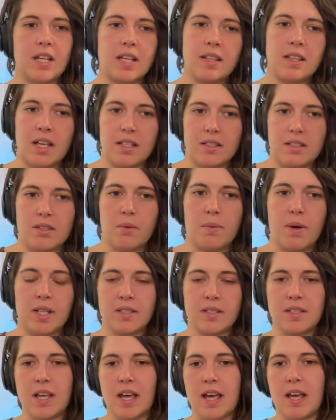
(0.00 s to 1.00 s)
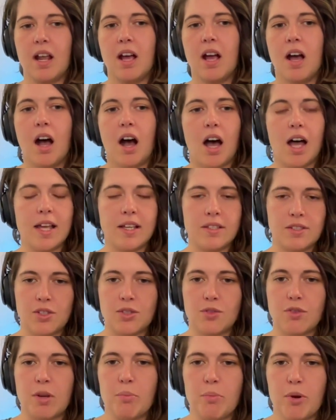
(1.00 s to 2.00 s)
and that's the ones that I, as a
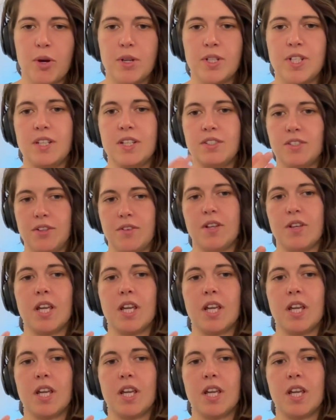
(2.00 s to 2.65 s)
street protester,